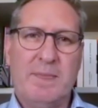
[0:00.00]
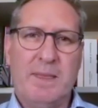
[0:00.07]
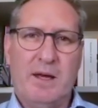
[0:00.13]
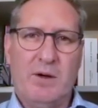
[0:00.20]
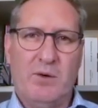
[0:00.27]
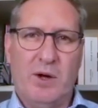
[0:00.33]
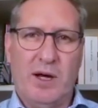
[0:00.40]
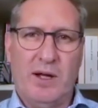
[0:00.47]

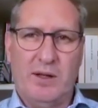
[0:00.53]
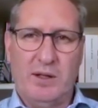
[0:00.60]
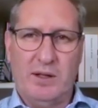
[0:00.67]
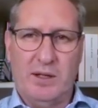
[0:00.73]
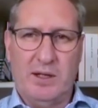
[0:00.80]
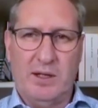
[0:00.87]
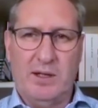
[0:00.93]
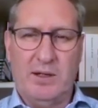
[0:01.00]
around
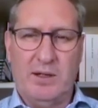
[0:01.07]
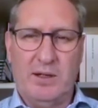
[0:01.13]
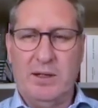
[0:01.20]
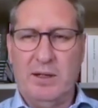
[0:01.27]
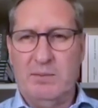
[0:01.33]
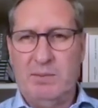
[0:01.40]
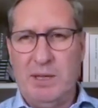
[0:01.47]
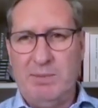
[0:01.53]

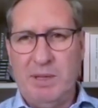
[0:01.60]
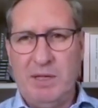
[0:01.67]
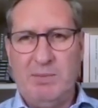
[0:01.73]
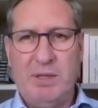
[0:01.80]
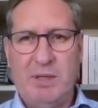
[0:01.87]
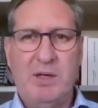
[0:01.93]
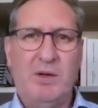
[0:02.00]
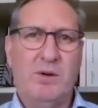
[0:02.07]
PPP
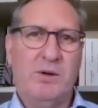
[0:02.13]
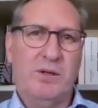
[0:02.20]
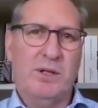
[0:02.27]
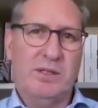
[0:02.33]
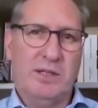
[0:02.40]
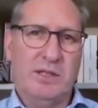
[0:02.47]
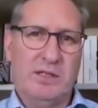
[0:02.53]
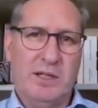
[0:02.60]

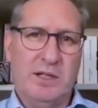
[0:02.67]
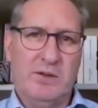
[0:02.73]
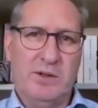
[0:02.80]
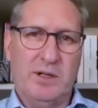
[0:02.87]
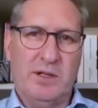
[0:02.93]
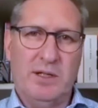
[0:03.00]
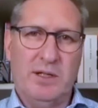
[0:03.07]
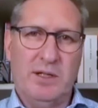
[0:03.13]
units,
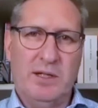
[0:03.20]
etc.